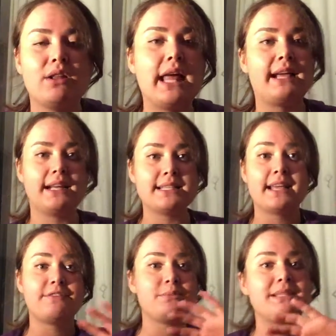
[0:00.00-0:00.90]
Like, it doesn't
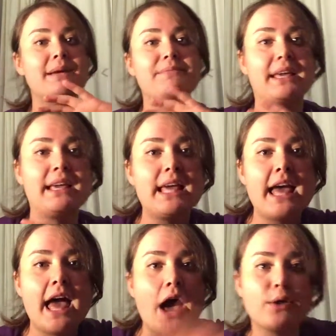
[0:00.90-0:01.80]
have to be something
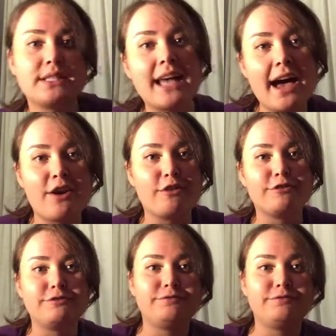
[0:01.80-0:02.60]
outside of,